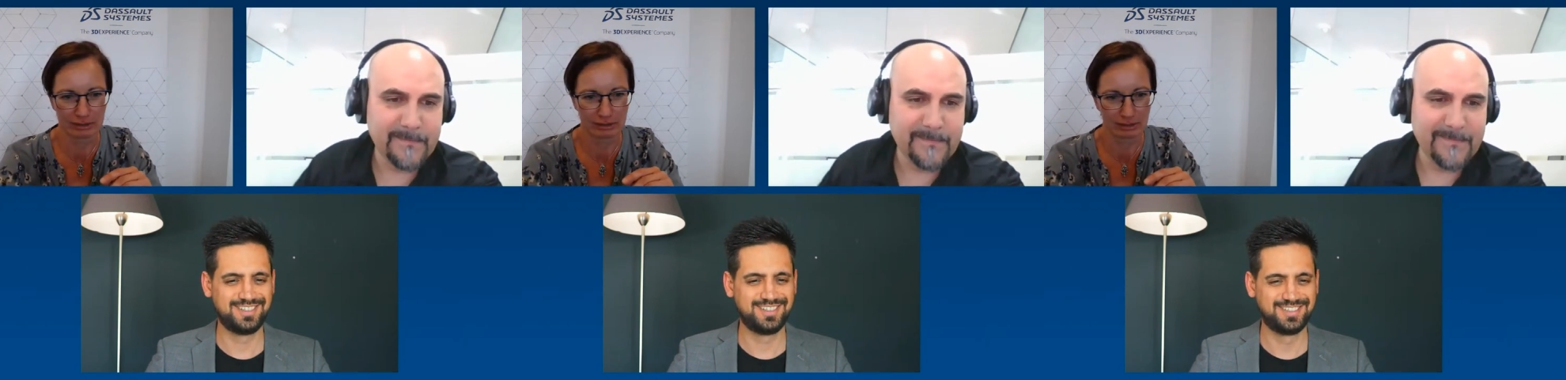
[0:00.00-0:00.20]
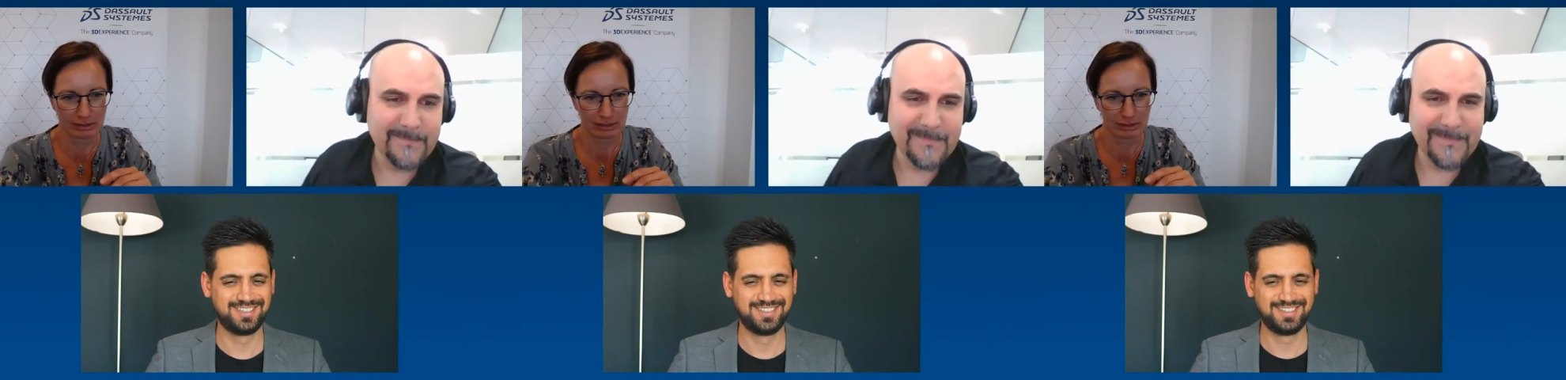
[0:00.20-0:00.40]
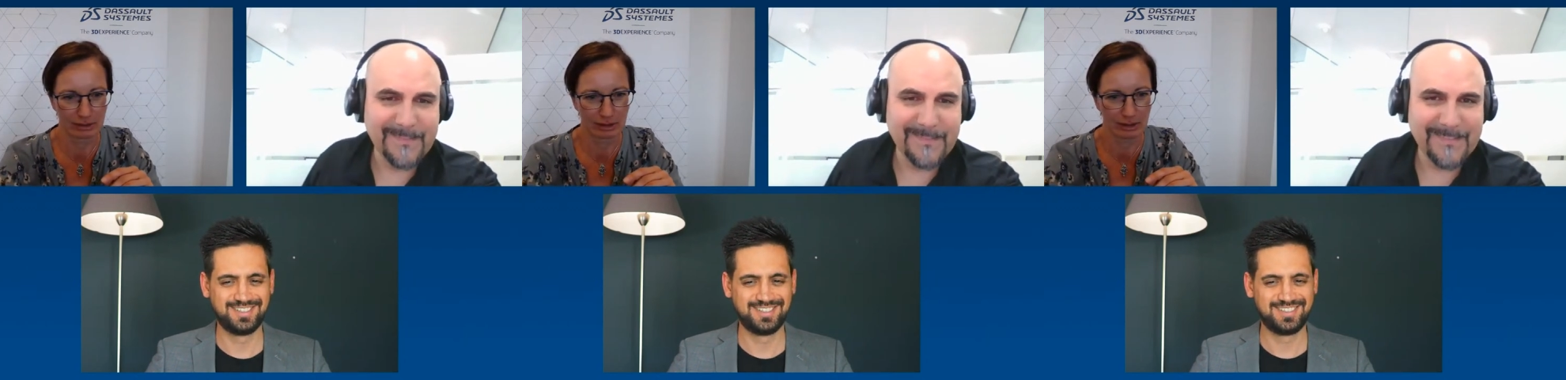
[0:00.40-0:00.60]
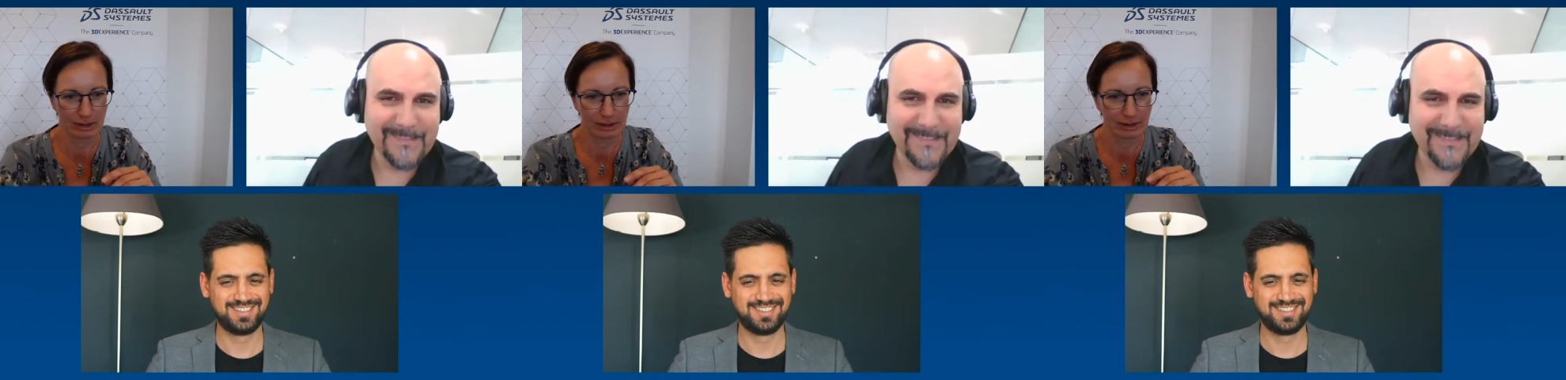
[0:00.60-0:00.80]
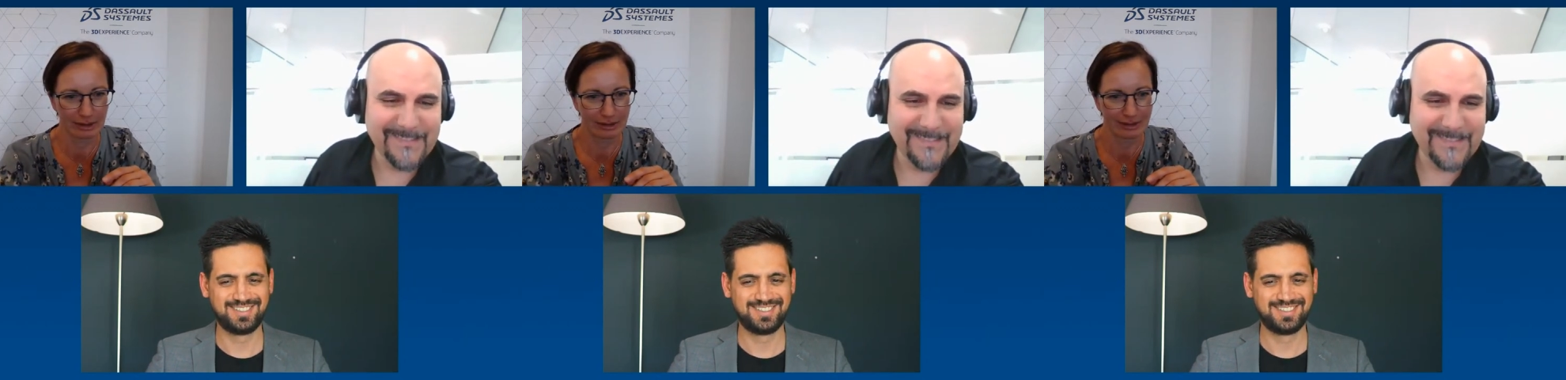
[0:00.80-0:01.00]

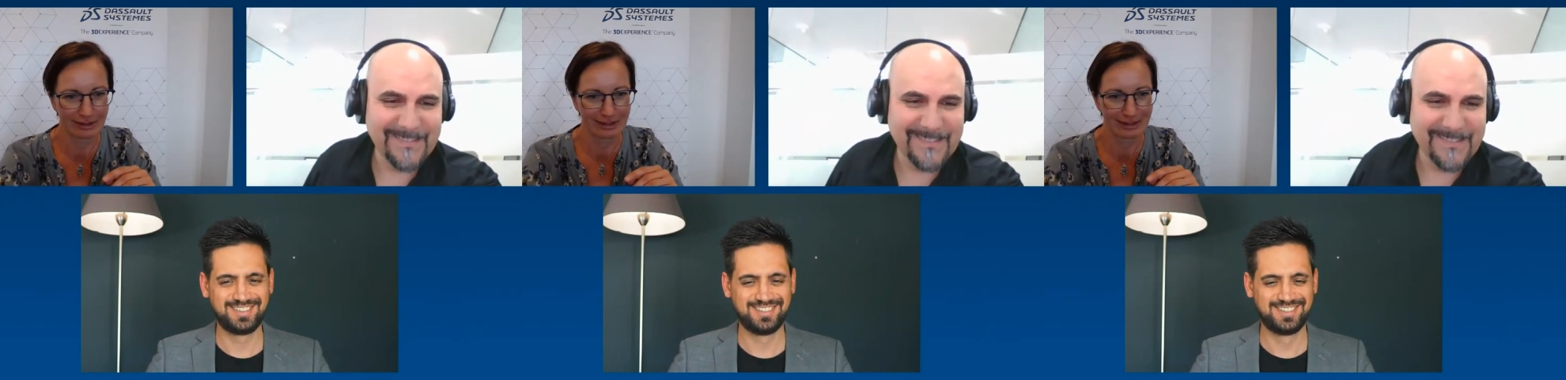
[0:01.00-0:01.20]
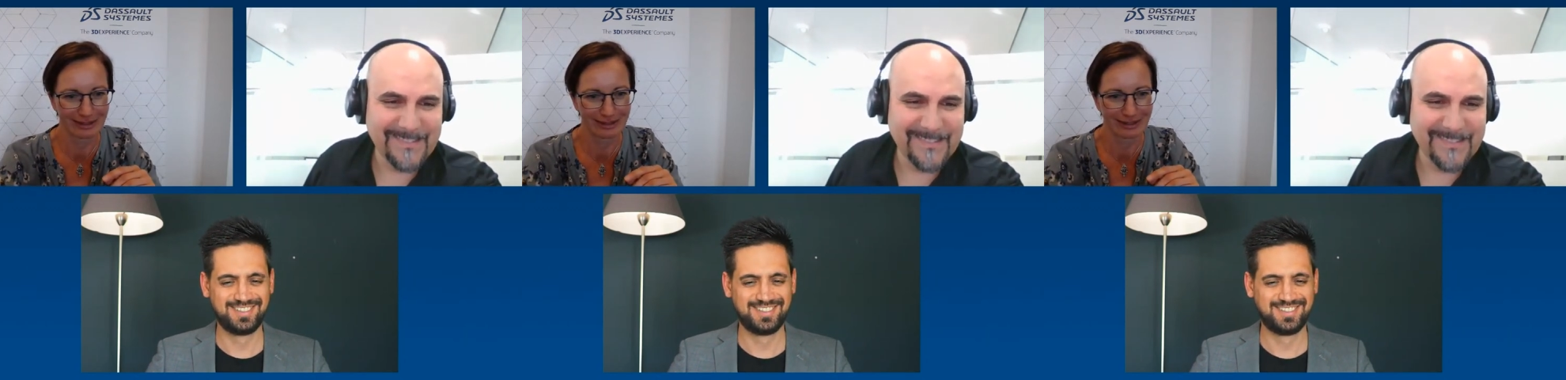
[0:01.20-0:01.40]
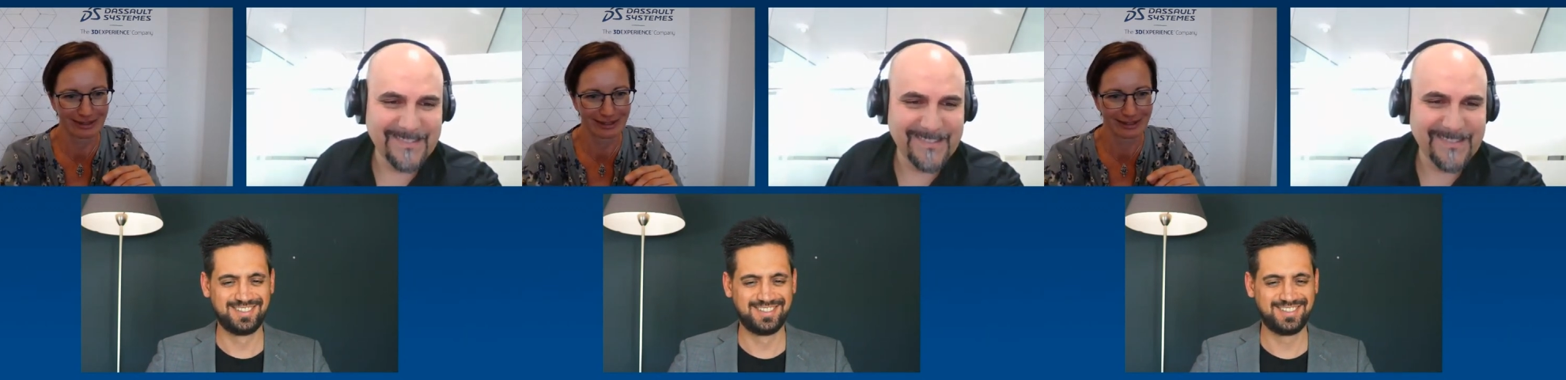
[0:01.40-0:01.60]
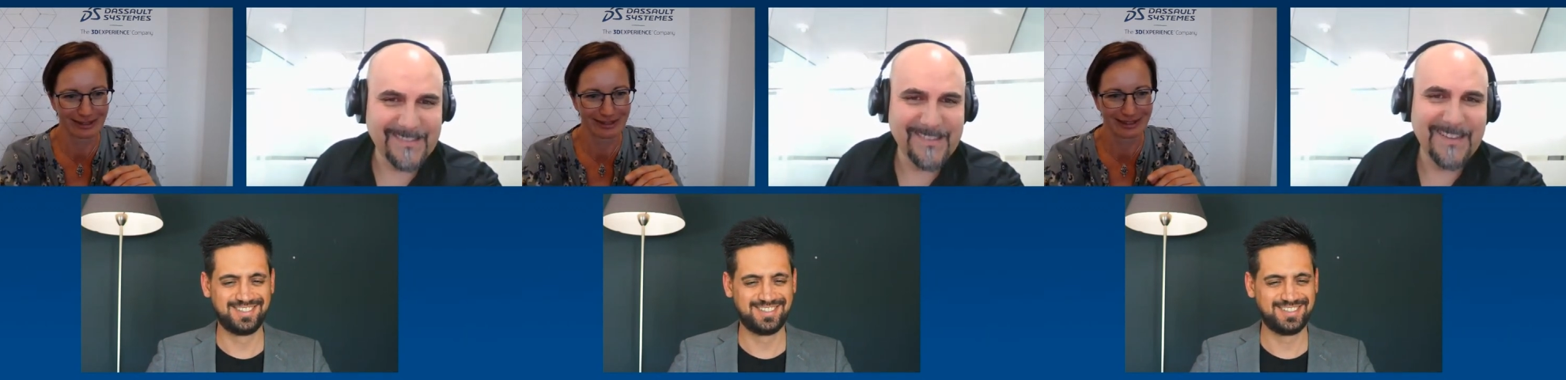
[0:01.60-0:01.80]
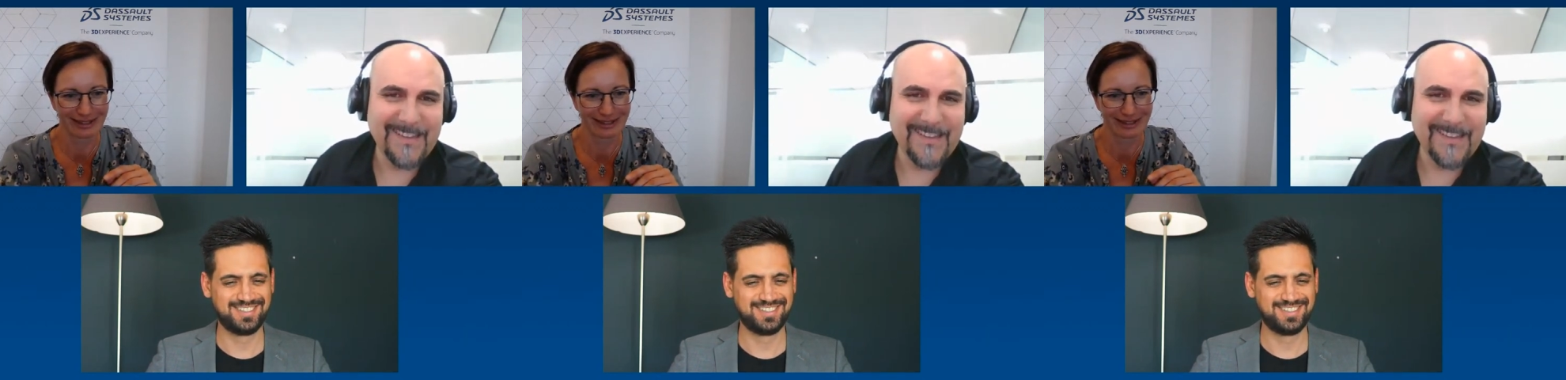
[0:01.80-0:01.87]
[no speech]